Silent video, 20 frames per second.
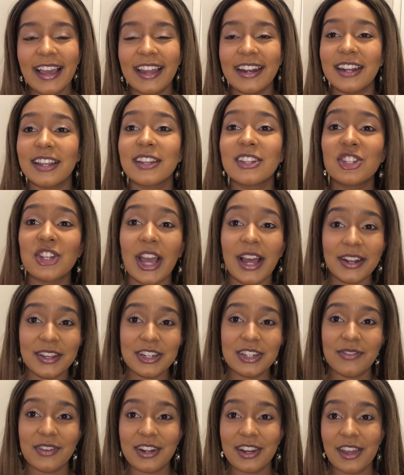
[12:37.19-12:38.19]
and a
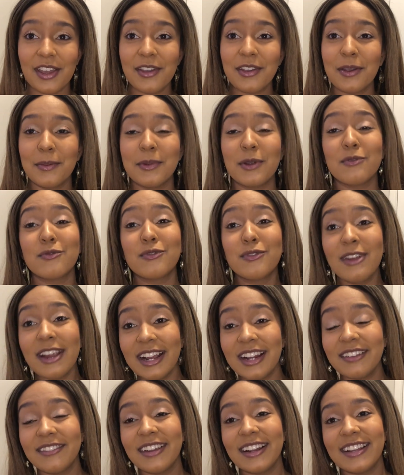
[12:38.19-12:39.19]
challenge video coming up
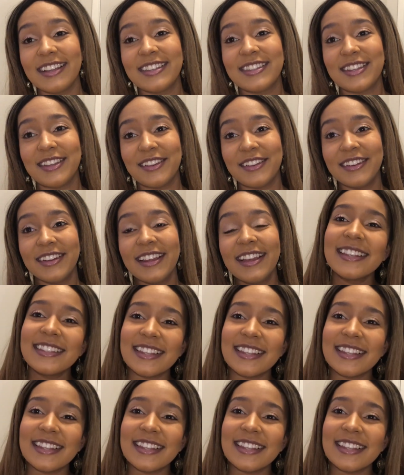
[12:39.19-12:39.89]
really, really soon.